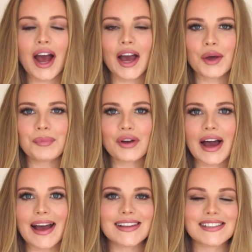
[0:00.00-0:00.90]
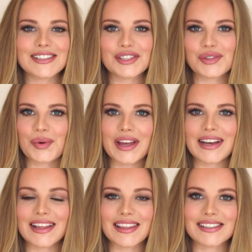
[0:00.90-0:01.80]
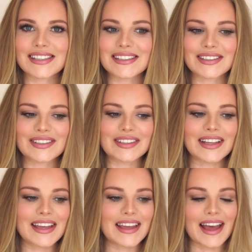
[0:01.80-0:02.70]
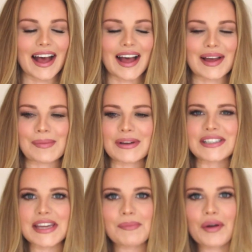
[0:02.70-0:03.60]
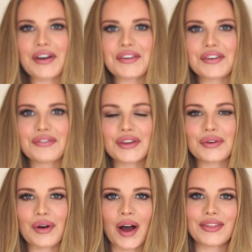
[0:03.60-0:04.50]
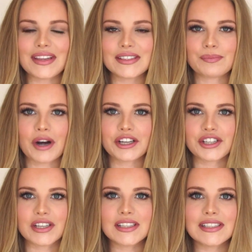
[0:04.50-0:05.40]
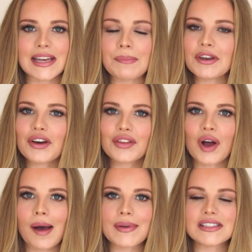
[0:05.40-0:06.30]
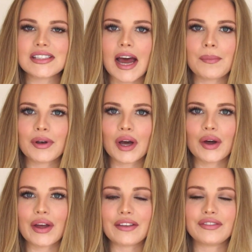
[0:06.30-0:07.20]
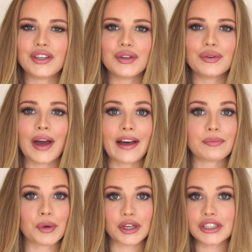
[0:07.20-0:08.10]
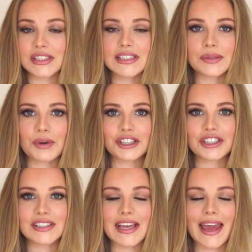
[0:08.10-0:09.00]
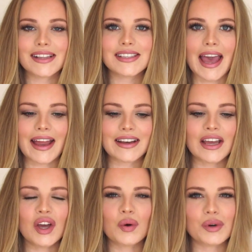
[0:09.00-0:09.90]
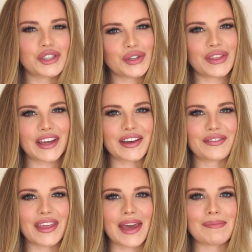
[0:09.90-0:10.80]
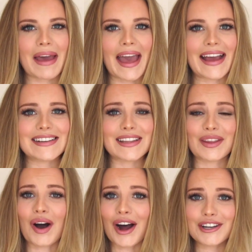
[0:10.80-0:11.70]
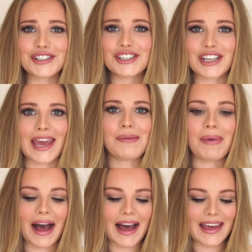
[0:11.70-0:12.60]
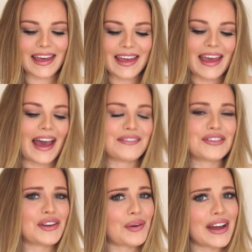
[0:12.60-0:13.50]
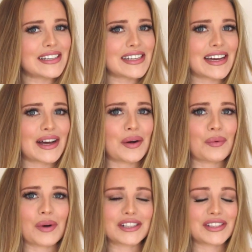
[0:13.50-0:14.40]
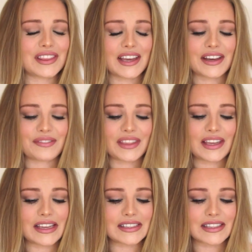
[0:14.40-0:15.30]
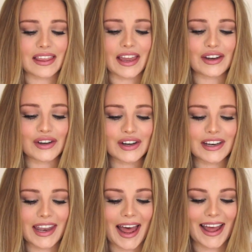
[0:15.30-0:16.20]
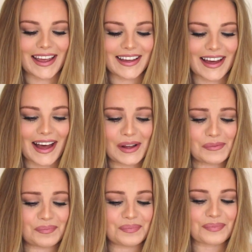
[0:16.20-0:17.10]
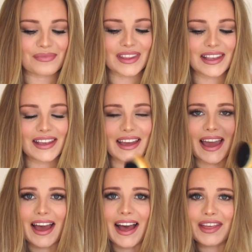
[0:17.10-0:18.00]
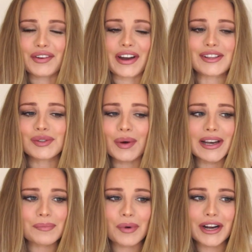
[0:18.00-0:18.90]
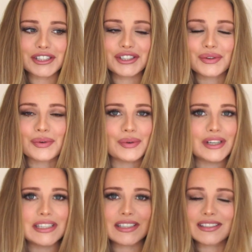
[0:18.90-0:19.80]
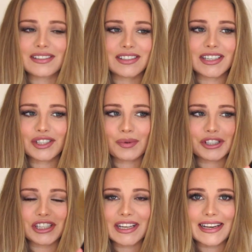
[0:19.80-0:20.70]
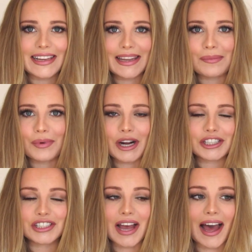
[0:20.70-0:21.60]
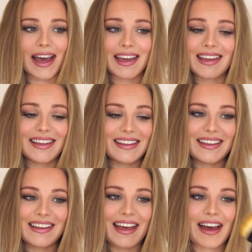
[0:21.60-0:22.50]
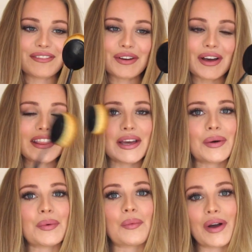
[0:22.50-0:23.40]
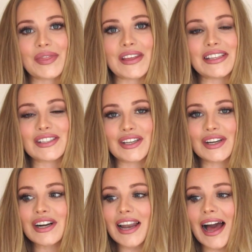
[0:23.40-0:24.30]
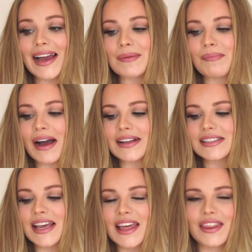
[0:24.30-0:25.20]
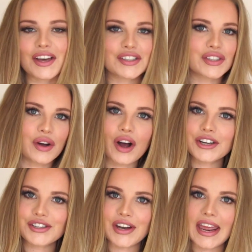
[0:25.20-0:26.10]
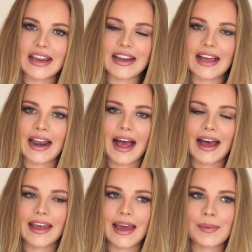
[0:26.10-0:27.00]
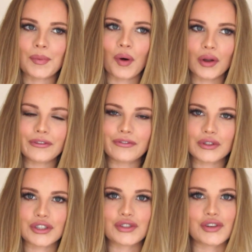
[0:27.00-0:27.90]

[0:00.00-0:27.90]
I hope you guys enjoyed this little demo and review on these brushes. Let me know in the comments down below if you have purchased these brushes yet and what you think of them and the odd shape. I have no idea what to think of these. They look like either a toilet brush or a dishwashing cleaning brush. I have no idea what these look like, but they are so on trend and I am all for